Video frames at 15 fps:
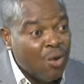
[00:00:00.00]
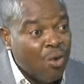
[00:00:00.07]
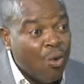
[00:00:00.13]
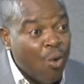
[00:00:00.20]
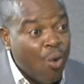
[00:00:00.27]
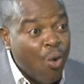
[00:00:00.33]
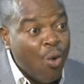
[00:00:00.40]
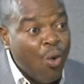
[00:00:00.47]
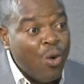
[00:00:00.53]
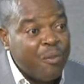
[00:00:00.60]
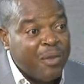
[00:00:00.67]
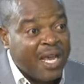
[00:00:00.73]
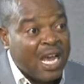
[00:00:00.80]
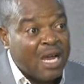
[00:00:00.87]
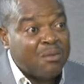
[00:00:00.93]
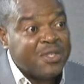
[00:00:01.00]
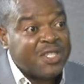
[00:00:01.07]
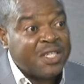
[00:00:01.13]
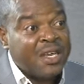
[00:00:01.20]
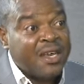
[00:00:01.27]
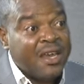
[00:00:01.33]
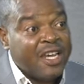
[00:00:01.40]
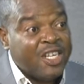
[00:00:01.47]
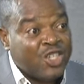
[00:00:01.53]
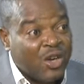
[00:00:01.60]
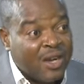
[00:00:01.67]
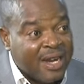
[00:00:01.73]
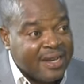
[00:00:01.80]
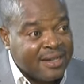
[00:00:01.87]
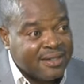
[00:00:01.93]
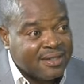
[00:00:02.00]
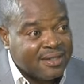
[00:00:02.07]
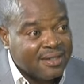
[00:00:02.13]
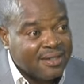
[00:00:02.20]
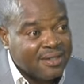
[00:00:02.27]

Who becomes a journalist?